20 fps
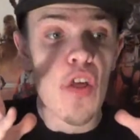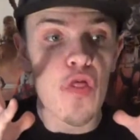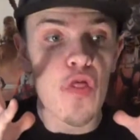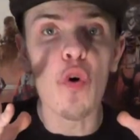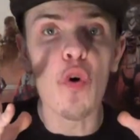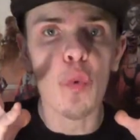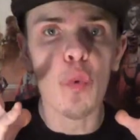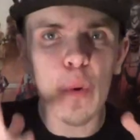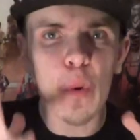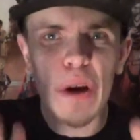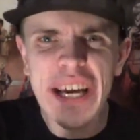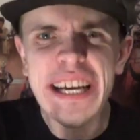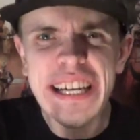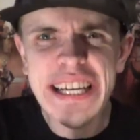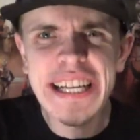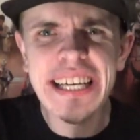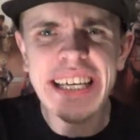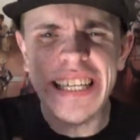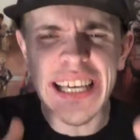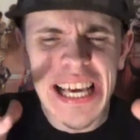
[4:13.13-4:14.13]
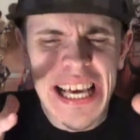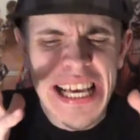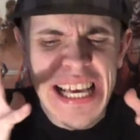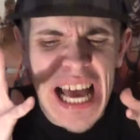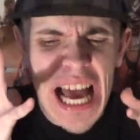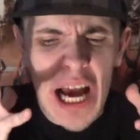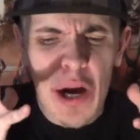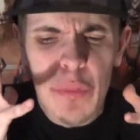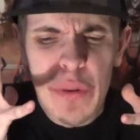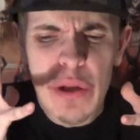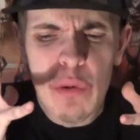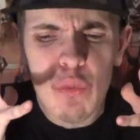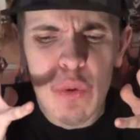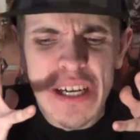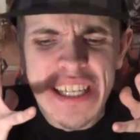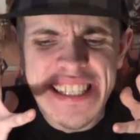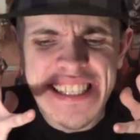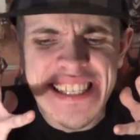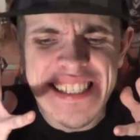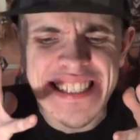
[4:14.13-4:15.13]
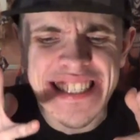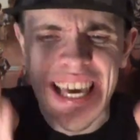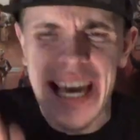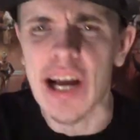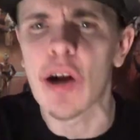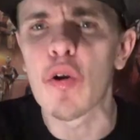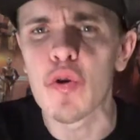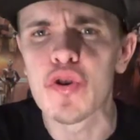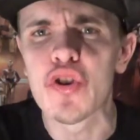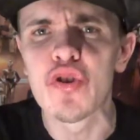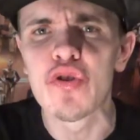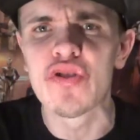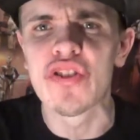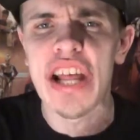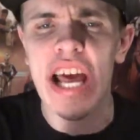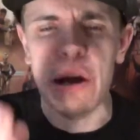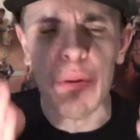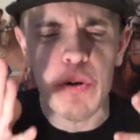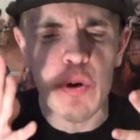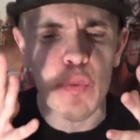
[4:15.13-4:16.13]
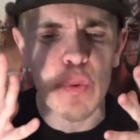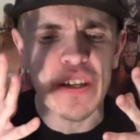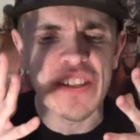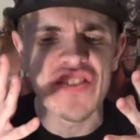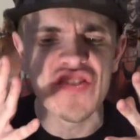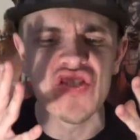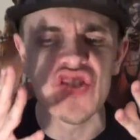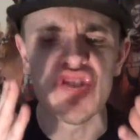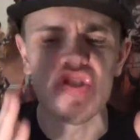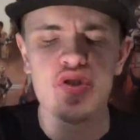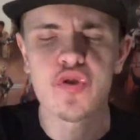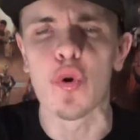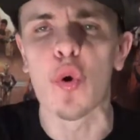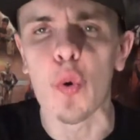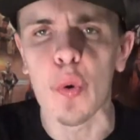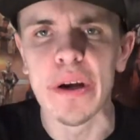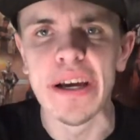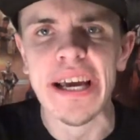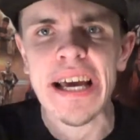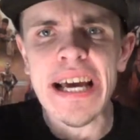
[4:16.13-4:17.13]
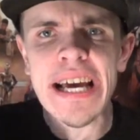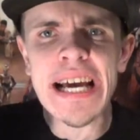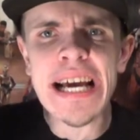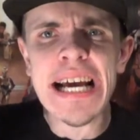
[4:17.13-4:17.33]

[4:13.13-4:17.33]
The writing, how he writes his characters, and how he writes the story,